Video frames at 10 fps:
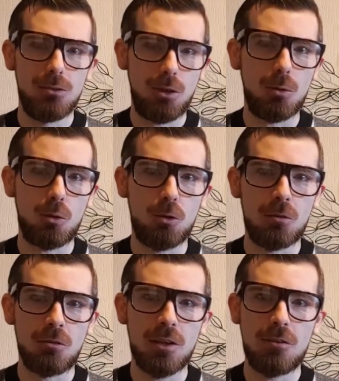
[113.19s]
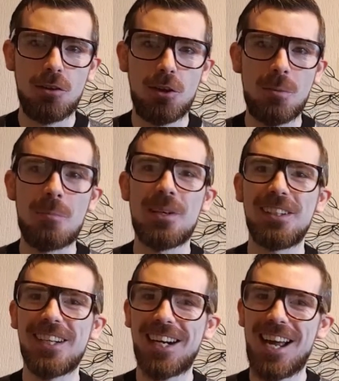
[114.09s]
Donald Glover in the film,
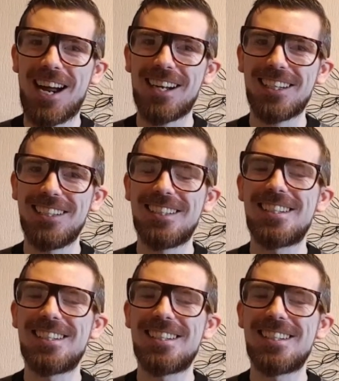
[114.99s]
Emilia Clarke,